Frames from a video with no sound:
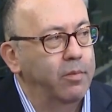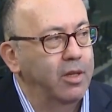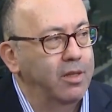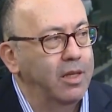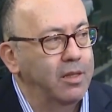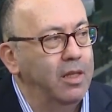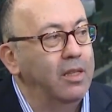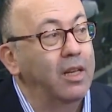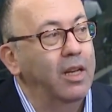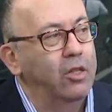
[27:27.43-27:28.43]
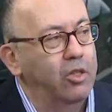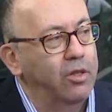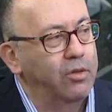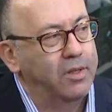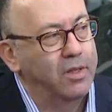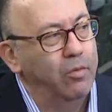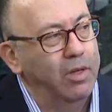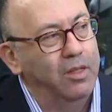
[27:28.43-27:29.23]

because that's intelligence to see what